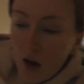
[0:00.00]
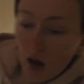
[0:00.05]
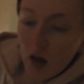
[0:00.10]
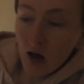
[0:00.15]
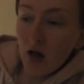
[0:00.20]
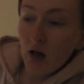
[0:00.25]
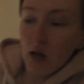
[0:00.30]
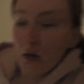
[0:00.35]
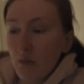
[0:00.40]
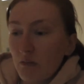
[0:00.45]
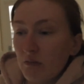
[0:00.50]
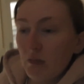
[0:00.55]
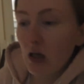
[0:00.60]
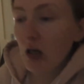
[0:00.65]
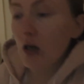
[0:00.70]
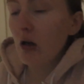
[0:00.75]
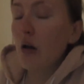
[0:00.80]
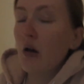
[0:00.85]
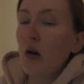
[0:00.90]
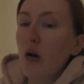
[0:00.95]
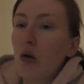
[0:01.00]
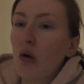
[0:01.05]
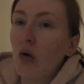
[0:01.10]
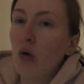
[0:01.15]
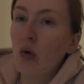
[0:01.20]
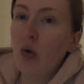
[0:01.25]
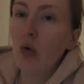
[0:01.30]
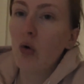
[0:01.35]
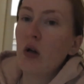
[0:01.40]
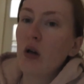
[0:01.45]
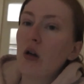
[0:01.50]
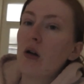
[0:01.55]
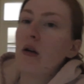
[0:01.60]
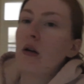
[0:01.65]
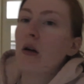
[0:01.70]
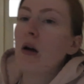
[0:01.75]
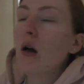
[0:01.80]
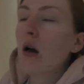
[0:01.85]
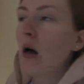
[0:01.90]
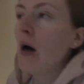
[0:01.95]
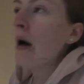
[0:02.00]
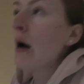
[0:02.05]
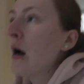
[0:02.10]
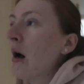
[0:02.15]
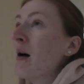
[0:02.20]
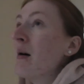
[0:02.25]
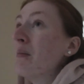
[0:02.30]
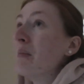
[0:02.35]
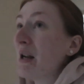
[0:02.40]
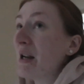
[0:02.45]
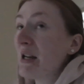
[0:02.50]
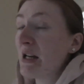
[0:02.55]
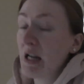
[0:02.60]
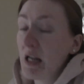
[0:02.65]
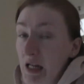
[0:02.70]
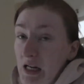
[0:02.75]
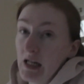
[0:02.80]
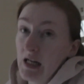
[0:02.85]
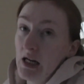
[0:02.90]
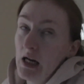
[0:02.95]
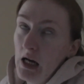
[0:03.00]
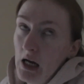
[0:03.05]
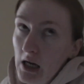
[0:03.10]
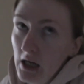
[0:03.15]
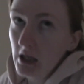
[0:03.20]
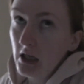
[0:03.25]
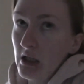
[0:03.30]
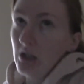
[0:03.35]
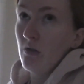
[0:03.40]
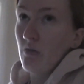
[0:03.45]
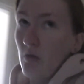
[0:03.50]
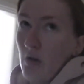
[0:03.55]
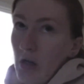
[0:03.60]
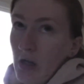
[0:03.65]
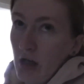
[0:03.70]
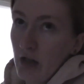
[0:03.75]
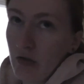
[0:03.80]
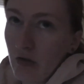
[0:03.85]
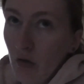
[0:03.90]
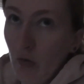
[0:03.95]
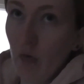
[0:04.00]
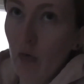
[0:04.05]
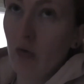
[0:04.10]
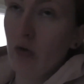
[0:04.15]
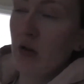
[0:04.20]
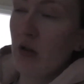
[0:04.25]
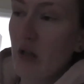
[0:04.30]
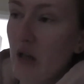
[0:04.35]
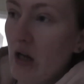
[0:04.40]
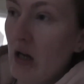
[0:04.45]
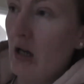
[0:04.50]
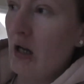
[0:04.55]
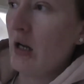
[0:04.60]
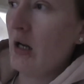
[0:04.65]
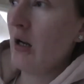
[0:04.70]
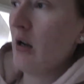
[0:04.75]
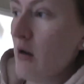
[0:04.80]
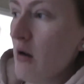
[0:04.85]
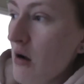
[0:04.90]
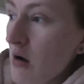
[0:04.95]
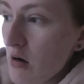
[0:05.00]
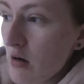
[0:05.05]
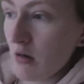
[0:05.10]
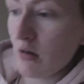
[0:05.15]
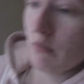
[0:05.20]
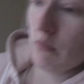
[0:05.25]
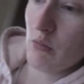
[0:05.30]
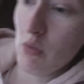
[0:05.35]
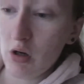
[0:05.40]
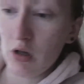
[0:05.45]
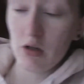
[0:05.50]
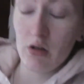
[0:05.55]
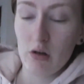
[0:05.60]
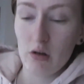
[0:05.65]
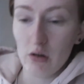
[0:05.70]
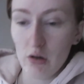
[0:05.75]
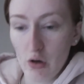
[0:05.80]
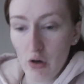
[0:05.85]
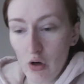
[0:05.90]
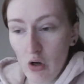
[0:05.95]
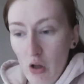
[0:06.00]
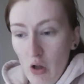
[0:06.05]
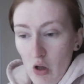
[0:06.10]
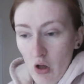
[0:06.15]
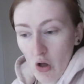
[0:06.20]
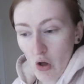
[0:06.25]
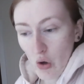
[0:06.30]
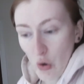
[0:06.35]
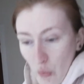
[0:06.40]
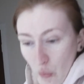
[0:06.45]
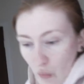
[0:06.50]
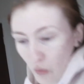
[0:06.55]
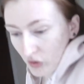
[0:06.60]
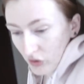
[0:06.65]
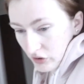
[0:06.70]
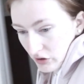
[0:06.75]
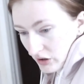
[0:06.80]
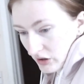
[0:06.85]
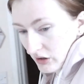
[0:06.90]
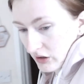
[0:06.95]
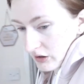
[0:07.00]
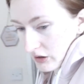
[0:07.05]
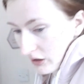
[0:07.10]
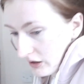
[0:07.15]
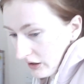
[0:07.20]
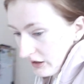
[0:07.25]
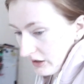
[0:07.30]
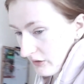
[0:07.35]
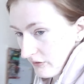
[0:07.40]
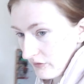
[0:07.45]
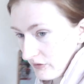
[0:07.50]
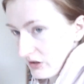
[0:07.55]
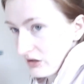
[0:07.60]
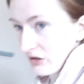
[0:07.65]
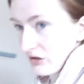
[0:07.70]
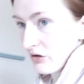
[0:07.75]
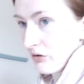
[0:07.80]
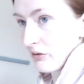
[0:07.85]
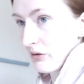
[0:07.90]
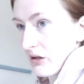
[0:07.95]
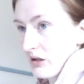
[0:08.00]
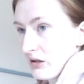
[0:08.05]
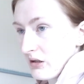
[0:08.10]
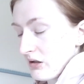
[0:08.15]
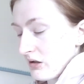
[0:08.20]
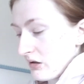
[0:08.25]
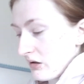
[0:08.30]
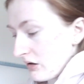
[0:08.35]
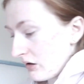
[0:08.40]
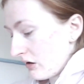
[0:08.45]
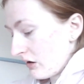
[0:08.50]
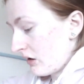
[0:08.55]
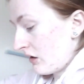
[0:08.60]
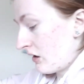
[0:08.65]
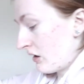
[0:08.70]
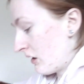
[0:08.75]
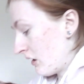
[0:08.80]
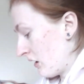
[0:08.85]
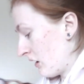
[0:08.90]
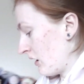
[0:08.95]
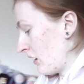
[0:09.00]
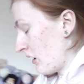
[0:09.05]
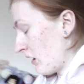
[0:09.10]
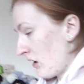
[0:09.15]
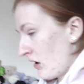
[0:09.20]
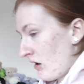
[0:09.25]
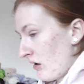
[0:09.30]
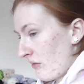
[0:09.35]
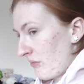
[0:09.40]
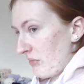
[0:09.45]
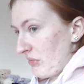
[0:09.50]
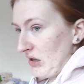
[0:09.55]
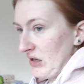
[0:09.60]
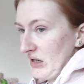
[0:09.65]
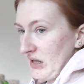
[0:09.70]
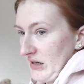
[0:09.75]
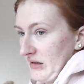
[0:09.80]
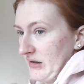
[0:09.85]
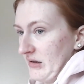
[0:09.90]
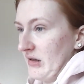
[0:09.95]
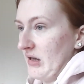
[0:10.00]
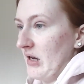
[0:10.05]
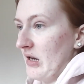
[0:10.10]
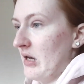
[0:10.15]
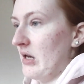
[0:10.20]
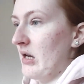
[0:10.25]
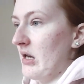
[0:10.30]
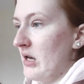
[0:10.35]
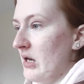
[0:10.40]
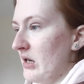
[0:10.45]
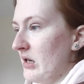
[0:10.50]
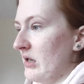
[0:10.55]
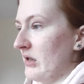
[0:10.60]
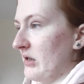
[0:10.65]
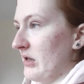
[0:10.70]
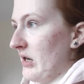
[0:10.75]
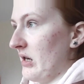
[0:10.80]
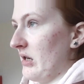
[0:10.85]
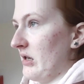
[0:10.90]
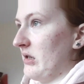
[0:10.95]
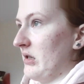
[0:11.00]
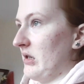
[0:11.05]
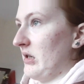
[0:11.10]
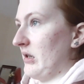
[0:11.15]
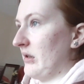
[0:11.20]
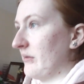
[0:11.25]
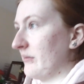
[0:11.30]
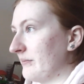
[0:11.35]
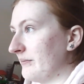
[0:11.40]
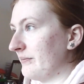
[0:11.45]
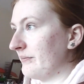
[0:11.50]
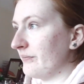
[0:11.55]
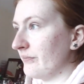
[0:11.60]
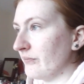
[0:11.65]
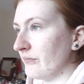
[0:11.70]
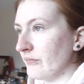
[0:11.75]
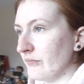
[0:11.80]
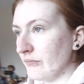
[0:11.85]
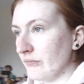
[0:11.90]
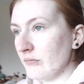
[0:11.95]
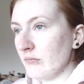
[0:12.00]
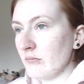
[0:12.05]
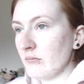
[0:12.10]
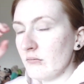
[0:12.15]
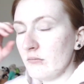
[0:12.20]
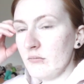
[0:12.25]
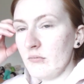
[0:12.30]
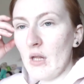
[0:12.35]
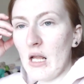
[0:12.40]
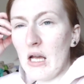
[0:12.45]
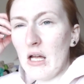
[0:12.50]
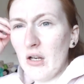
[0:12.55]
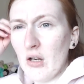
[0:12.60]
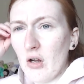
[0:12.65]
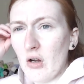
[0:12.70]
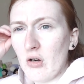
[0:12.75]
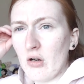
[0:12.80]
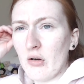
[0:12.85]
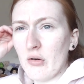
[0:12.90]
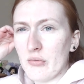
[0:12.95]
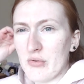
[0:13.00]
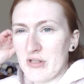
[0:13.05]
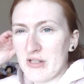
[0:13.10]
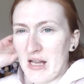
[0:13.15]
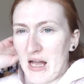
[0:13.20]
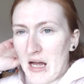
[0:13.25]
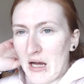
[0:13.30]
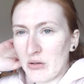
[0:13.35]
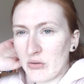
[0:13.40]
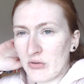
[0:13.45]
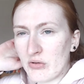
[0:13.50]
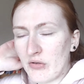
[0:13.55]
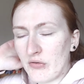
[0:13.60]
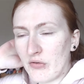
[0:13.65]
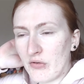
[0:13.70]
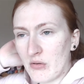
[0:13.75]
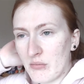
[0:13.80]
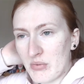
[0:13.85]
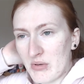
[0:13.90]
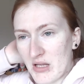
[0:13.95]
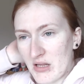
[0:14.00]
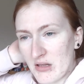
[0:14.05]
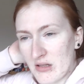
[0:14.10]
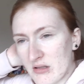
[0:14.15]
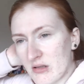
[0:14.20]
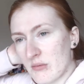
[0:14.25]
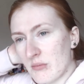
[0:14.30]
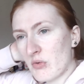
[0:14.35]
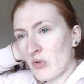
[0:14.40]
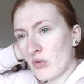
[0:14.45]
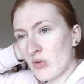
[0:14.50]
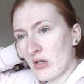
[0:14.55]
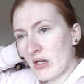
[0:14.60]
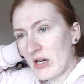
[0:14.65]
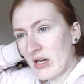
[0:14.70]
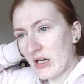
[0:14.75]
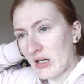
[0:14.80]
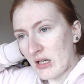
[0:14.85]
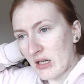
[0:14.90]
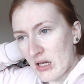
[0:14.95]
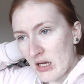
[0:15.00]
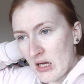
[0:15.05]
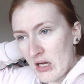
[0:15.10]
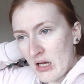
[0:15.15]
My knee is really sore today. I don't know what I have done to it, but yes, it is hurting. Lola was out for a bit this morning.